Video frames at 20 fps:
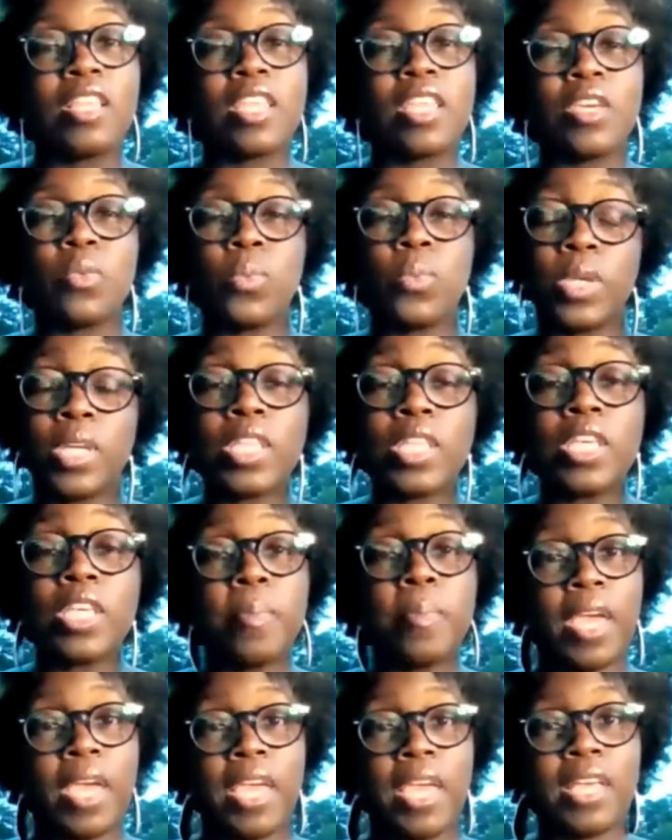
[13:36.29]
like really
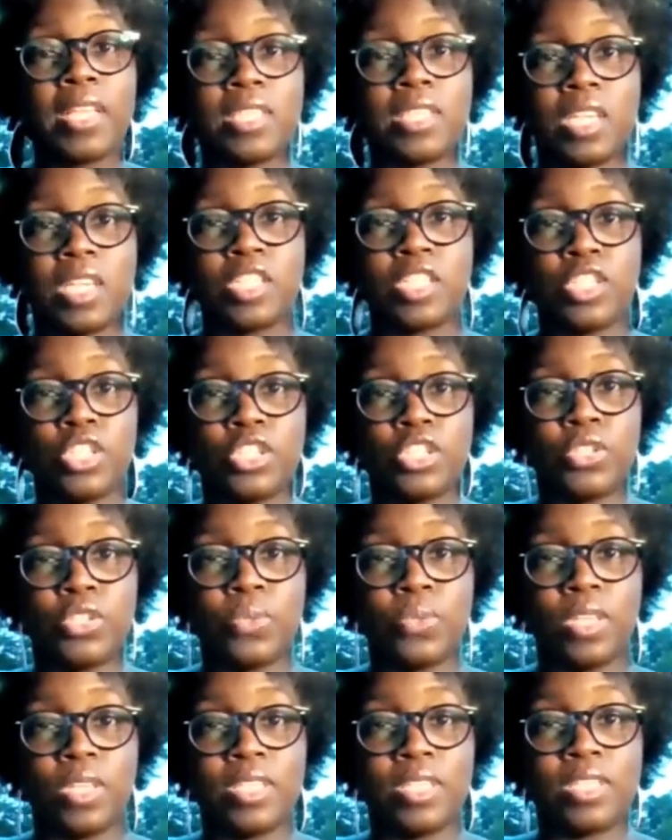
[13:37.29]
pay attention
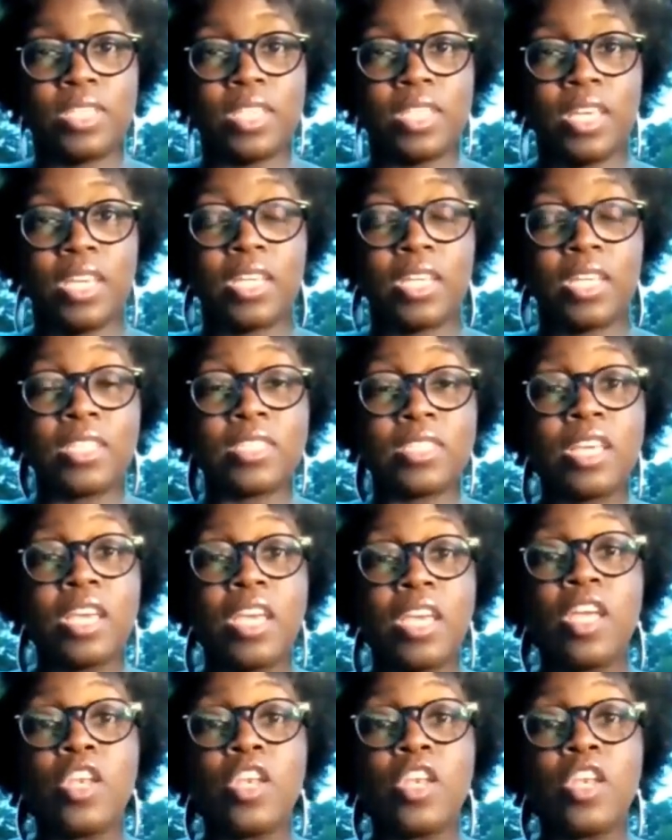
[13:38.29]
to these things.